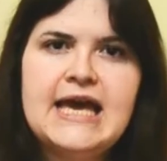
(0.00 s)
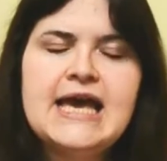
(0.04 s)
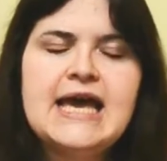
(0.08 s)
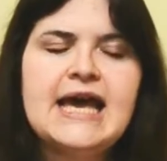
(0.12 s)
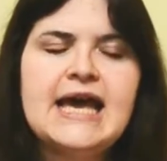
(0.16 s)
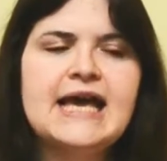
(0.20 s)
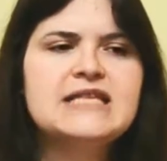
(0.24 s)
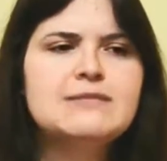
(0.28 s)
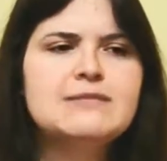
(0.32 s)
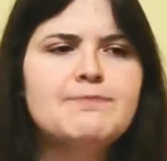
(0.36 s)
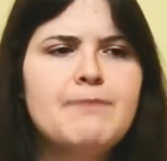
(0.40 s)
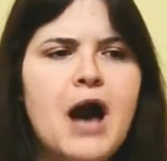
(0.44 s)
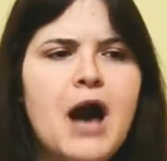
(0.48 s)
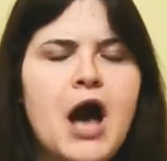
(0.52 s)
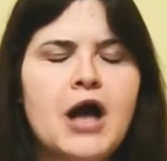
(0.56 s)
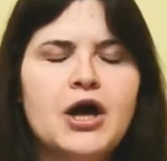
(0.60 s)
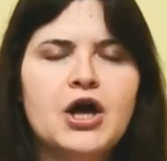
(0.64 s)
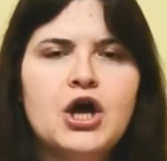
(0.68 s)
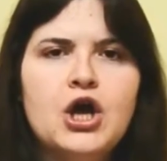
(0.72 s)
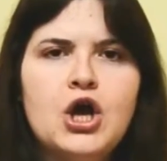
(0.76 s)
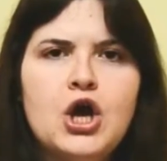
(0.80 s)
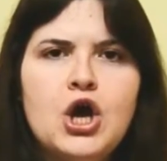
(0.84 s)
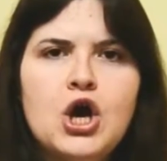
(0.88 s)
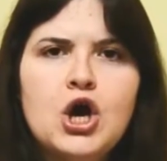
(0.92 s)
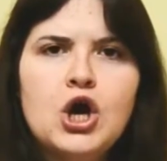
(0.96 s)
Is Puck
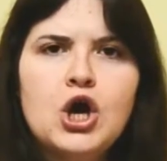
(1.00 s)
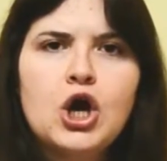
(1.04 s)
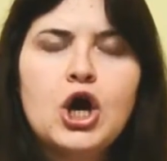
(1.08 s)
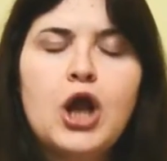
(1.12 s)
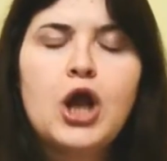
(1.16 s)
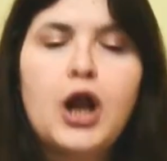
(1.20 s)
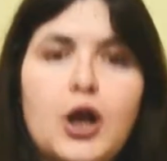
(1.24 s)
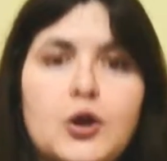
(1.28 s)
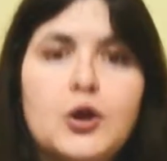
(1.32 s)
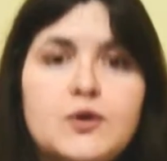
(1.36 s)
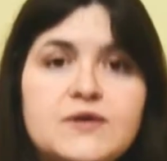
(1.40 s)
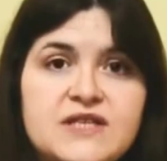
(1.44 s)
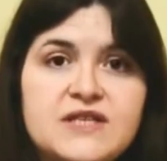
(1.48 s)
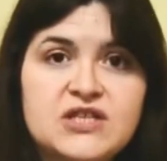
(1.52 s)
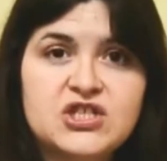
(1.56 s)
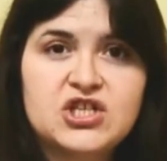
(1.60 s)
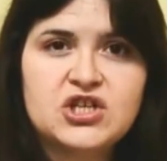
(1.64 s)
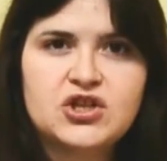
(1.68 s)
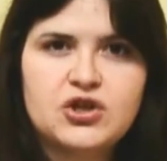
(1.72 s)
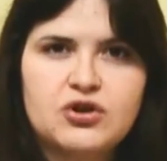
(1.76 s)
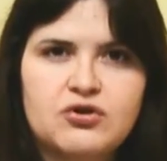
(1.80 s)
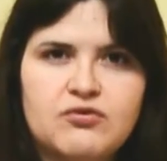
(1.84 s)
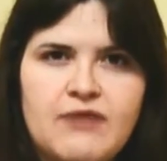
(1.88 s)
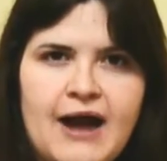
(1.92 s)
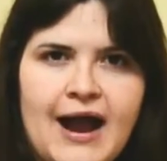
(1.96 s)
closer to the
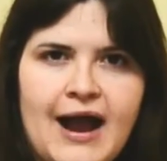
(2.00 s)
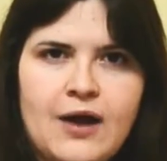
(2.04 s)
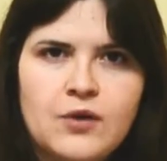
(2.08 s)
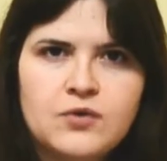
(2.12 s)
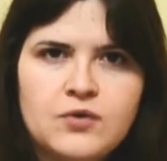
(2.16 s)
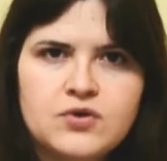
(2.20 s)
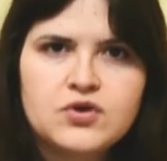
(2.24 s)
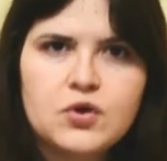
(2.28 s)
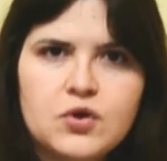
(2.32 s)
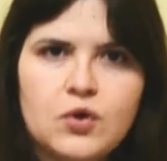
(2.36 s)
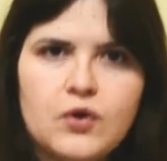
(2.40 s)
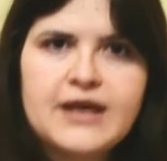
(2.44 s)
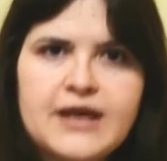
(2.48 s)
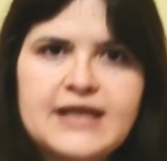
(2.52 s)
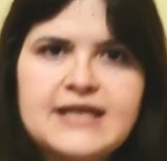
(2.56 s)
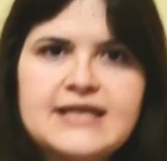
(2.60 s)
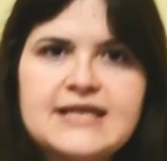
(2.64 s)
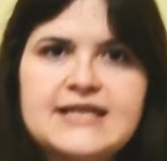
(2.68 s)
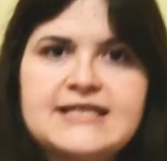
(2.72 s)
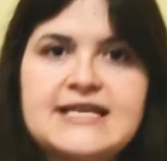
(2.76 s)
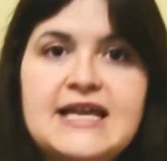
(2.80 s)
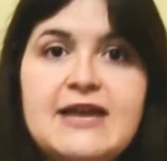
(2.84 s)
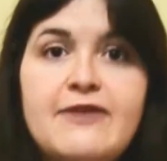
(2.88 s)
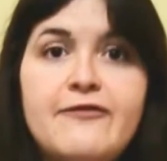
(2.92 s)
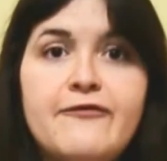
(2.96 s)
ground or
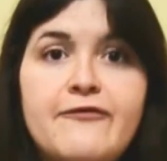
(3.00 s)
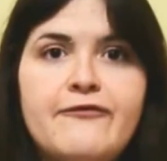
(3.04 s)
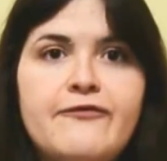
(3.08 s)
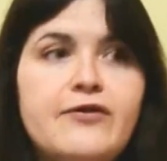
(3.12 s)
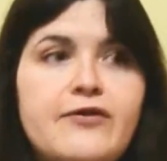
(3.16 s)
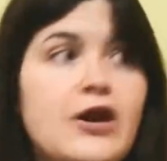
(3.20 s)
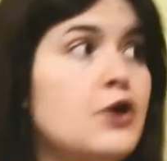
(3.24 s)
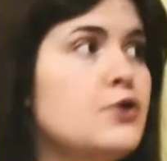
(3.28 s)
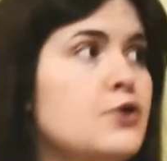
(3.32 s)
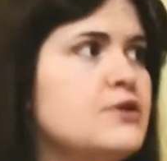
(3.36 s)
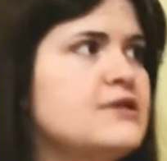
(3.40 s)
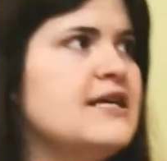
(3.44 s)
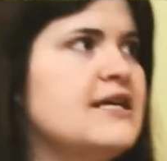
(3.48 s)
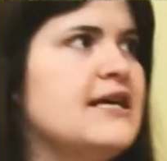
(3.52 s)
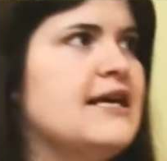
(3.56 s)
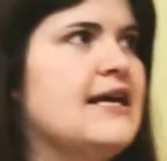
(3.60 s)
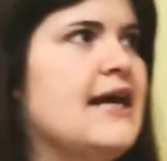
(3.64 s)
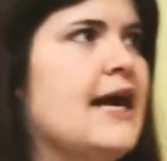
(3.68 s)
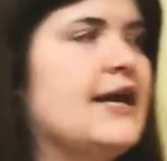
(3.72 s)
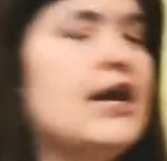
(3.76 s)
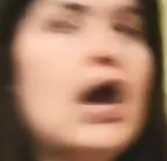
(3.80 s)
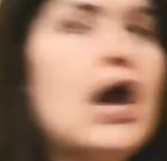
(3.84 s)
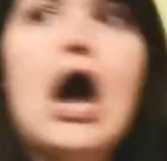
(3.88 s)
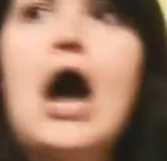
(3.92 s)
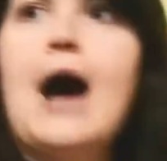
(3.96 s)
is he floating
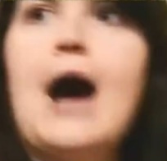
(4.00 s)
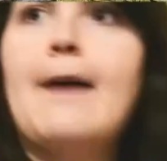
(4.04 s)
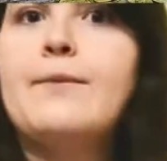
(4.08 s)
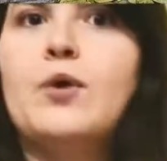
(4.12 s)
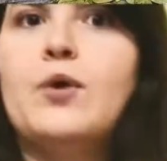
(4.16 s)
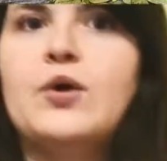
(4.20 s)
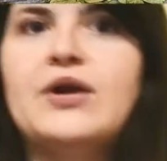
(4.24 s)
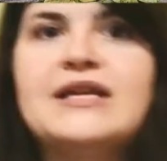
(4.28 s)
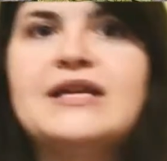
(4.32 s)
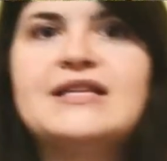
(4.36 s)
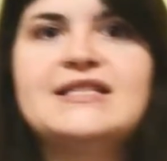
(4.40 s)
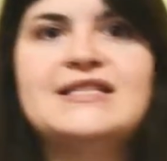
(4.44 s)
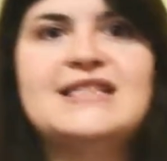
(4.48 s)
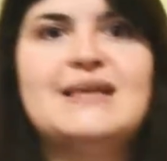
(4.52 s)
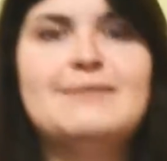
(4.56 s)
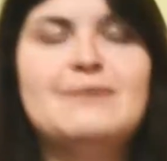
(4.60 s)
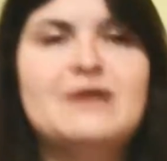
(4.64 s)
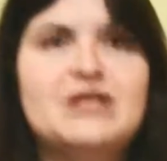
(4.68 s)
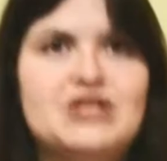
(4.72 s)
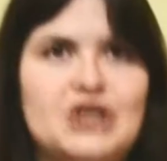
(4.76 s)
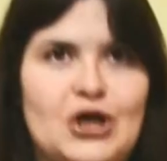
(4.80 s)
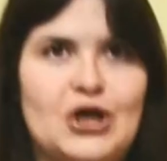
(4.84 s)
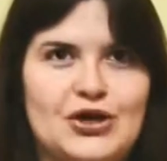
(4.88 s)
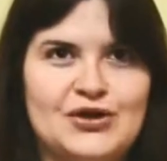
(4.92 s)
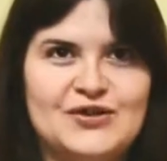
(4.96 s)
and up on his tippy
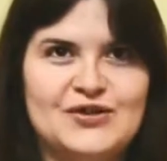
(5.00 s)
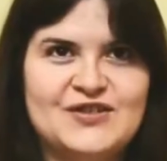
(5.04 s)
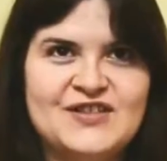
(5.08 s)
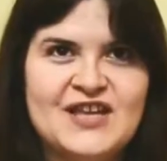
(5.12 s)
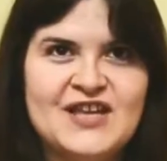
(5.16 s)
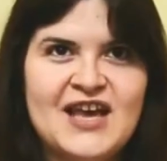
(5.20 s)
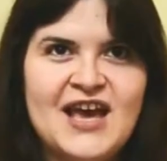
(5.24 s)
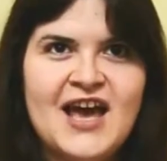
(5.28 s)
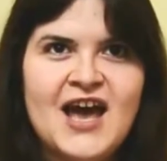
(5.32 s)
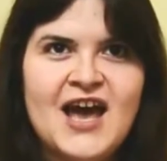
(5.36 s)
toes?